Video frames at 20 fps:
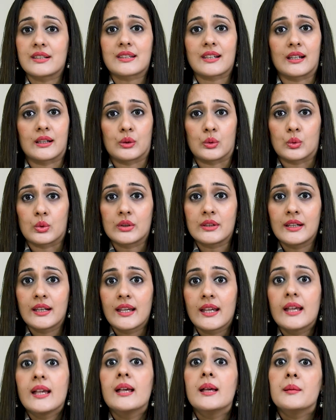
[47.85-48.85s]
it alone,
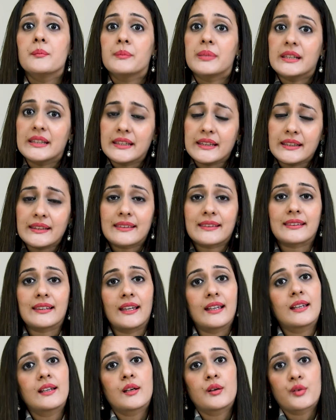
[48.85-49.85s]

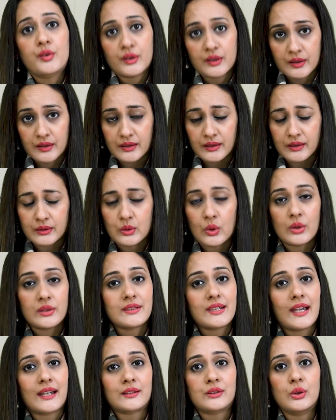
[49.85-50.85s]
please
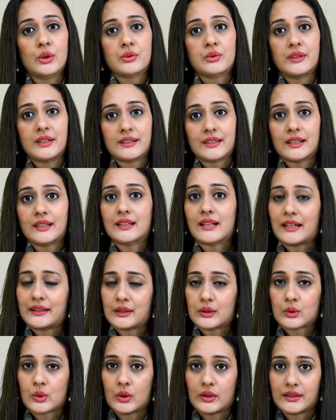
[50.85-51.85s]
contact your treating
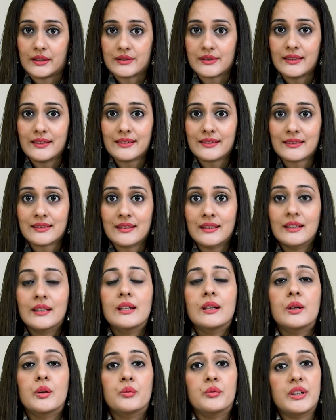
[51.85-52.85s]
gynecologist.
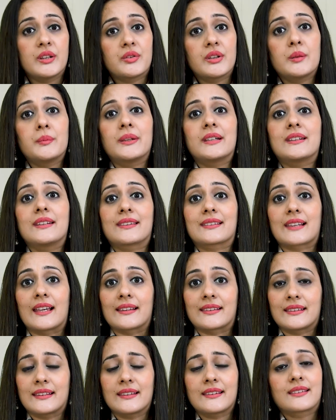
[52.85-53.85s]
We will be
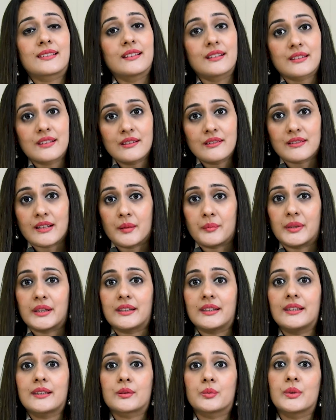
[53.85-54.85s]
discussing certain
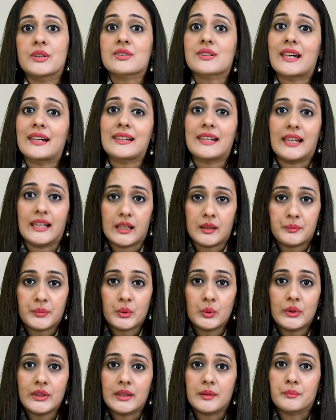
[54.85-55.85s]
remedies which can help
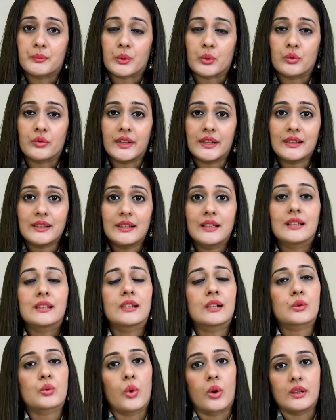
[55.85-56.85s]
you in improving
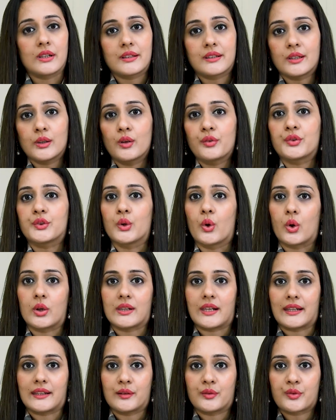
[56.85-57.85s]
the quality of your
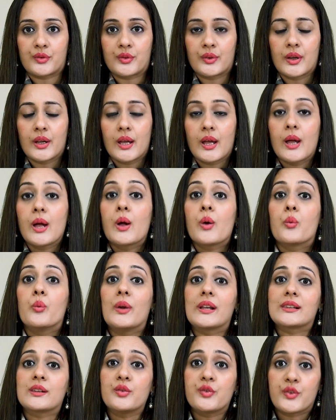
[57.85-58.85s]
life.
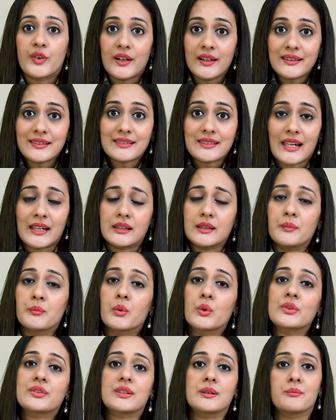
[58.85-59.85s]
Well, the first and the
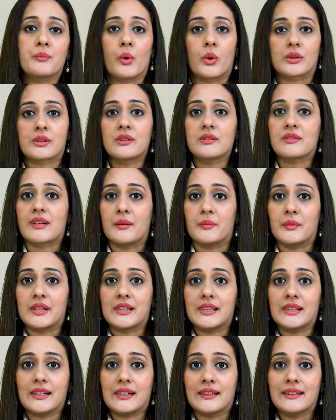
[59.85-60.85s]
most important
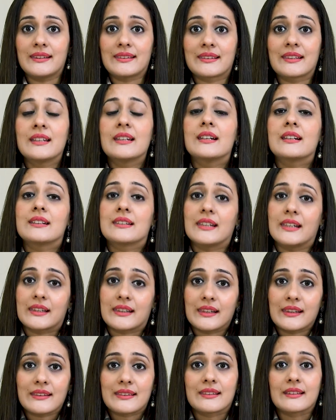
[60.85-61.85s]
remedy is
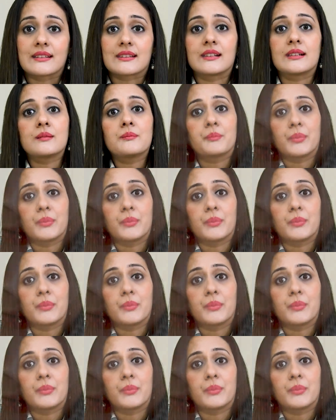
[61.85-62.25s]
taking certain